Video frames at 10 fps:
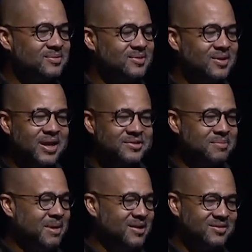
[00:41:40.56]
Oh, that's
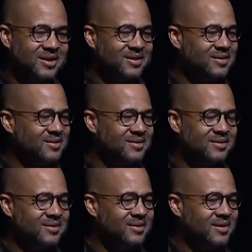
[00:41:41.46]
amazing.
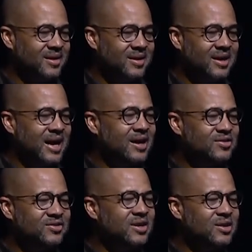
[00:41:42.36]
God
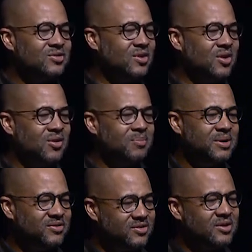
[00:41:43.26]
sees all,
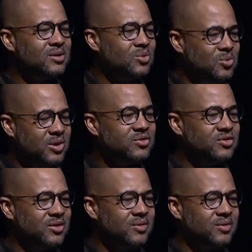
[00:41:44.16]
but still wants you.